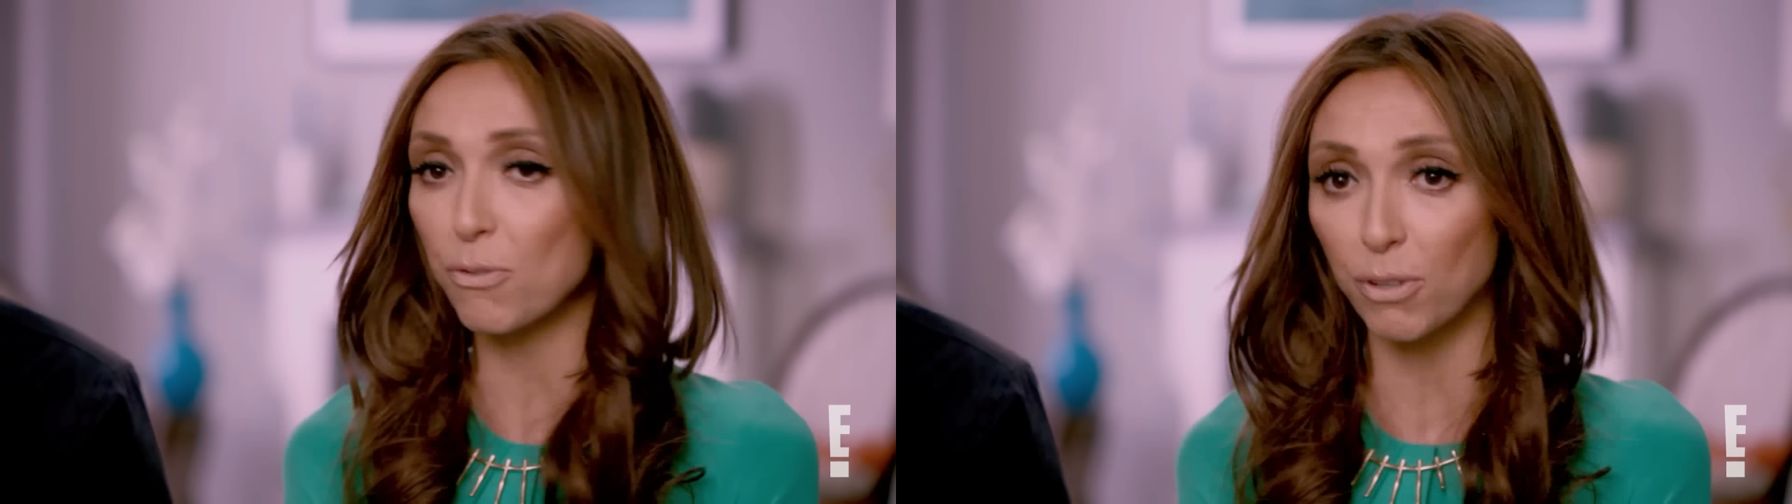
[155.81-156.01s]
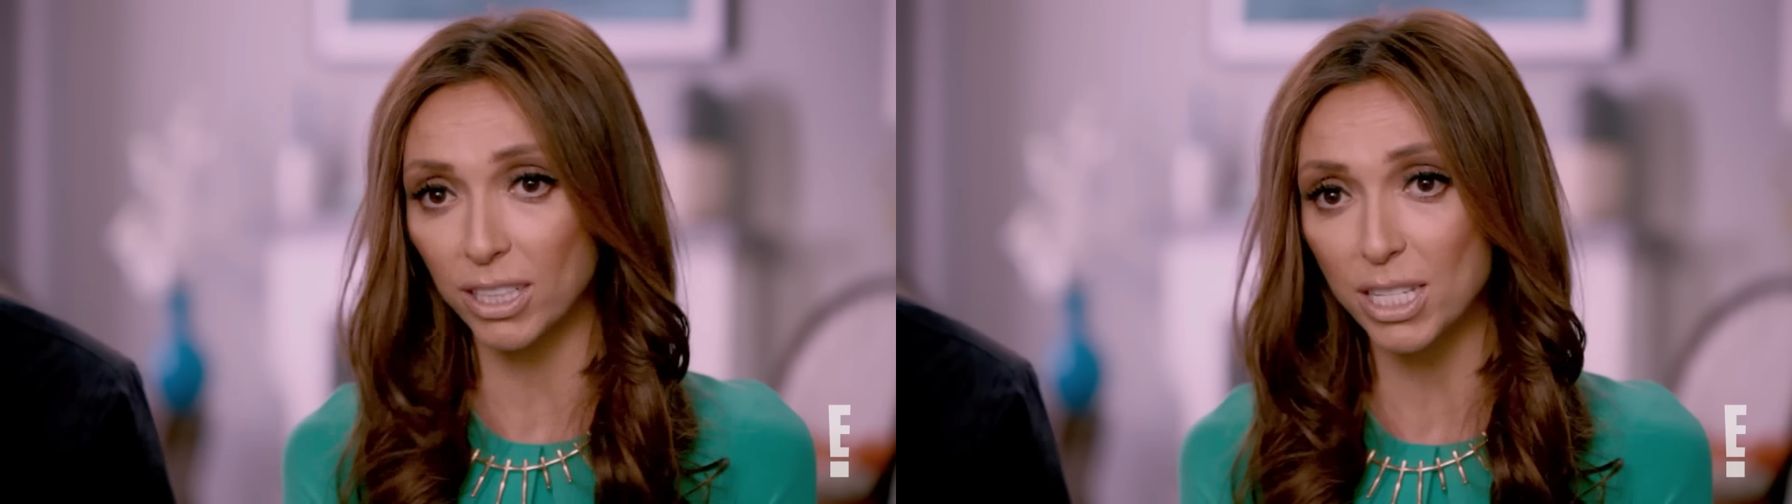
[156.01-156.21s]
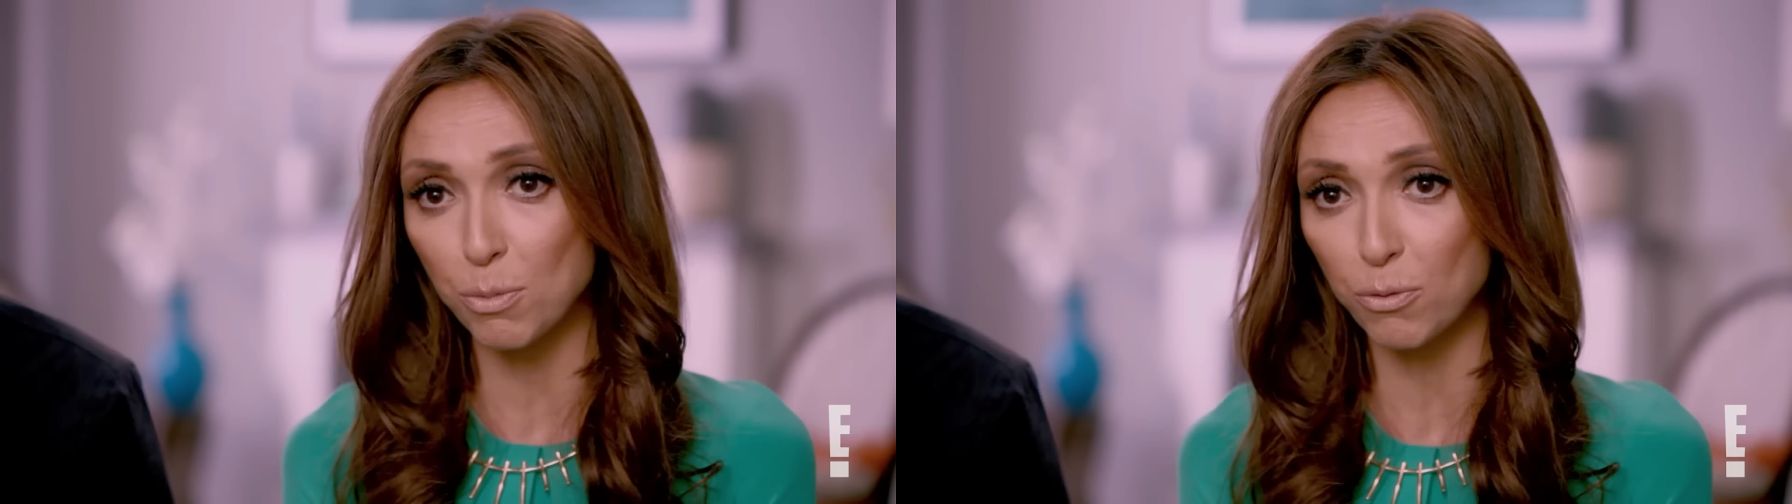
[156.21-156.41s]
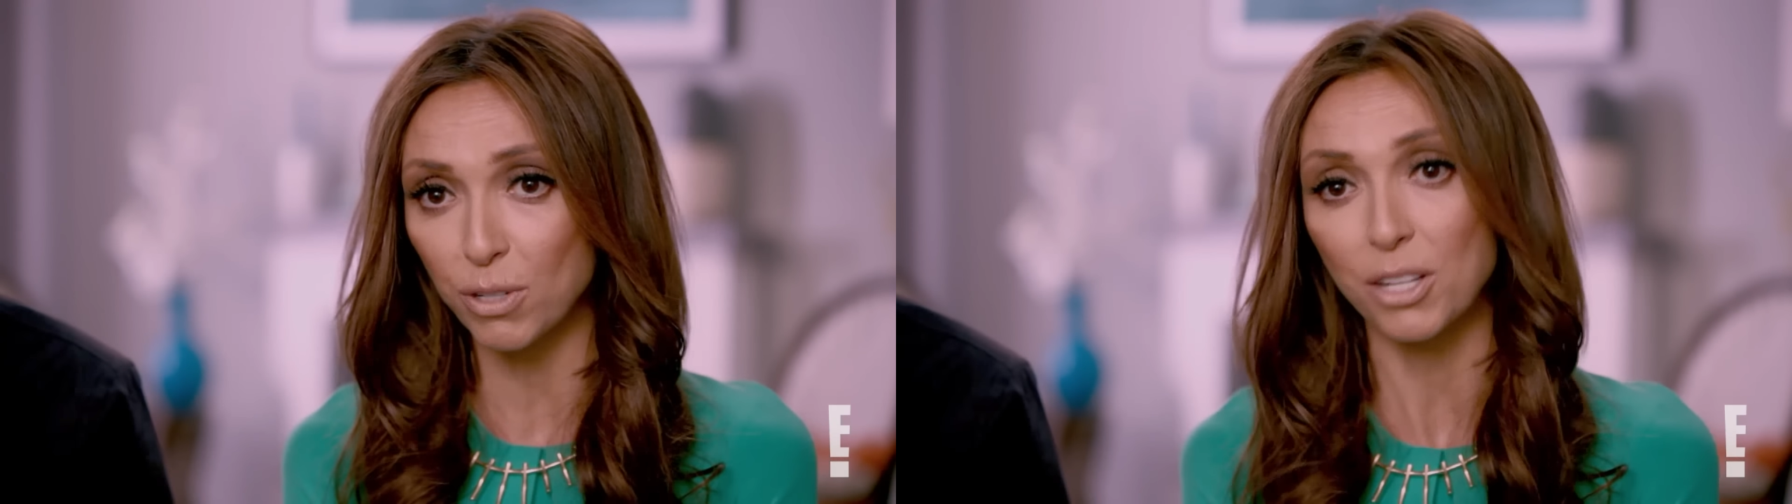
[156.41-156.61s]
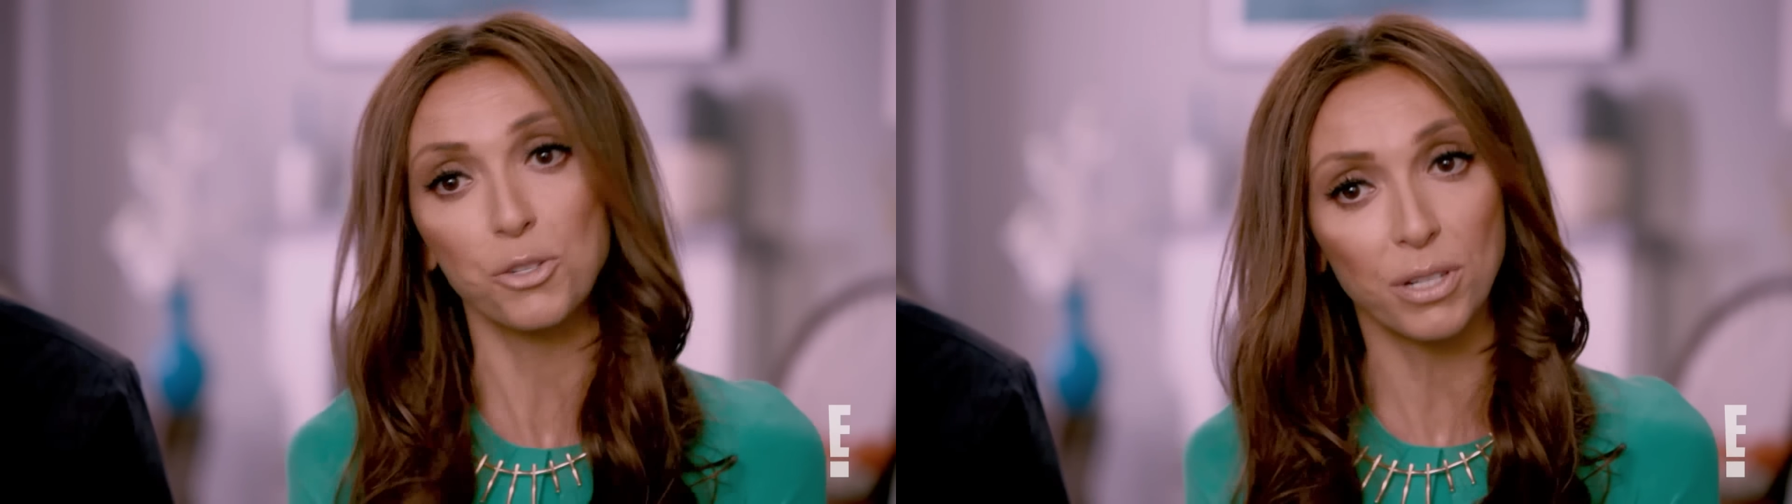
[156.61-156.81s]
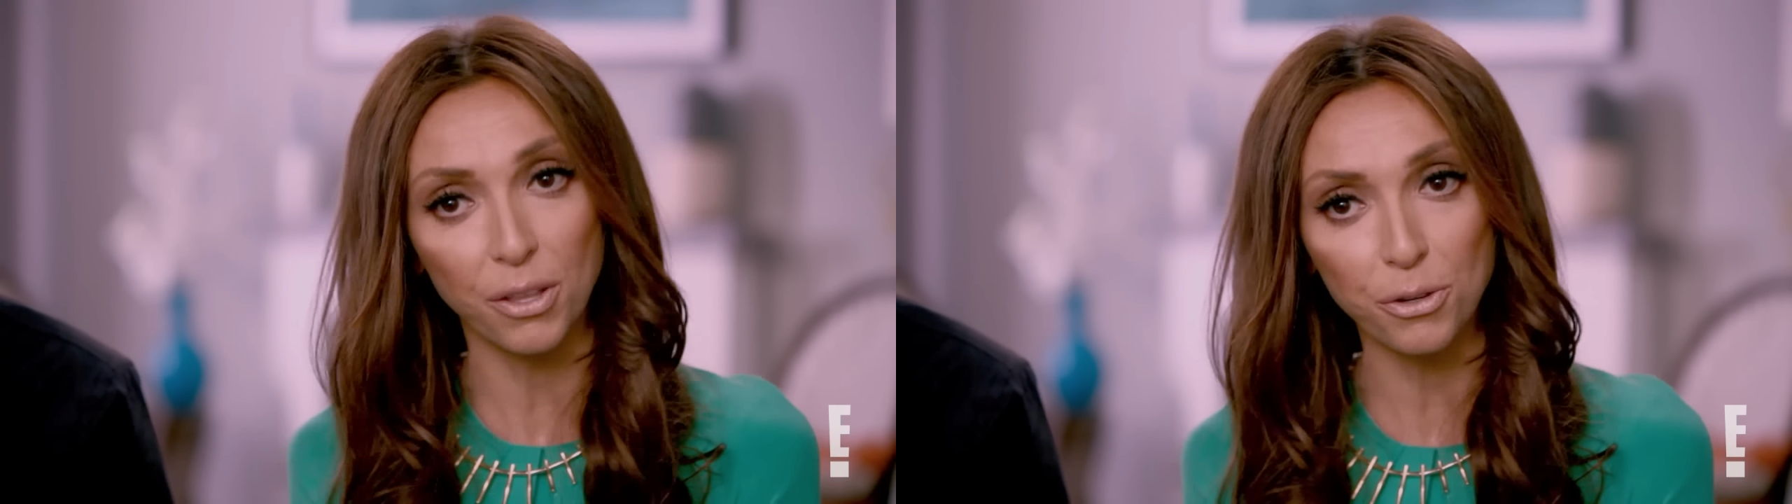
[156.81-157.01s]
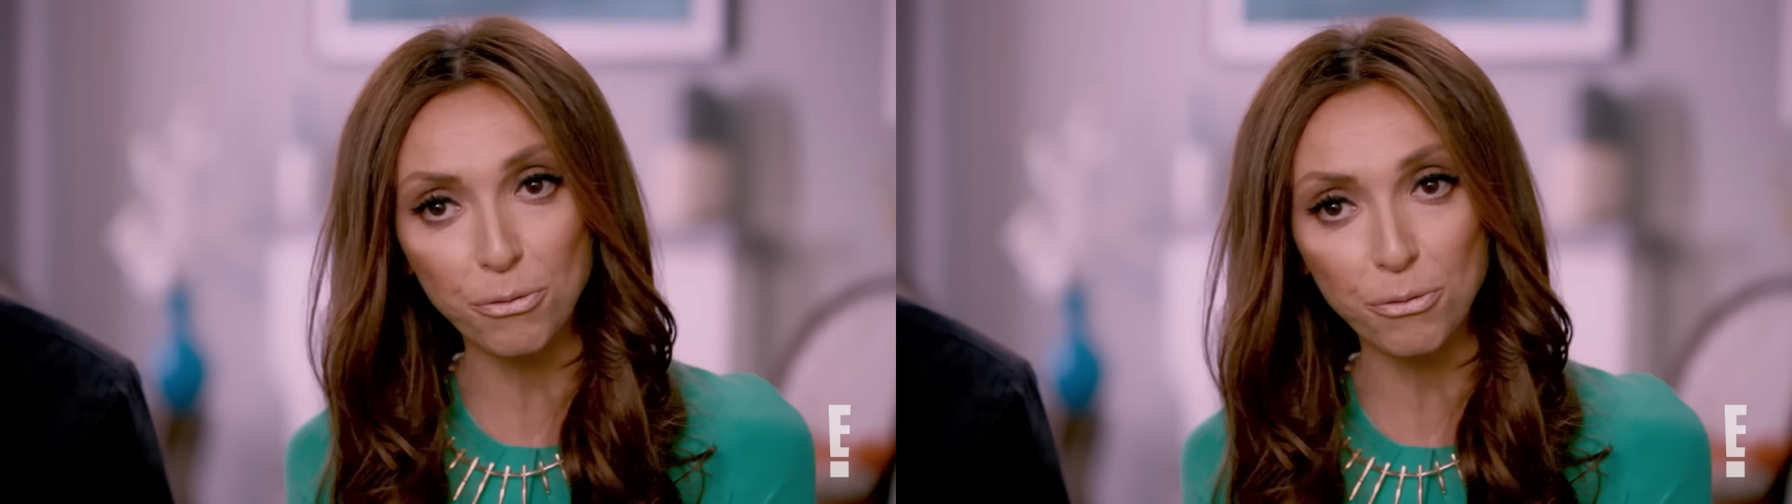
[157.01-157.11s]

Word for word: Phyllis moved on to another